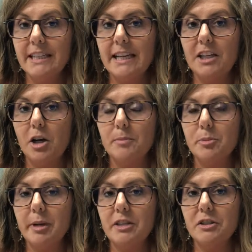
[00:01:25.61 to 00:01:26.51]
and helped
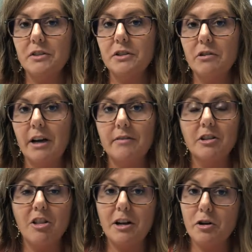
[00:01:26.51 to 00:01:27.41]
patients who have
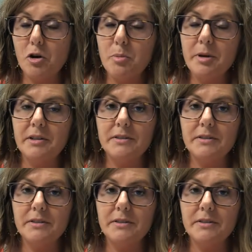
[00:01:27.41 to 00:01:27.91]
glaucoma,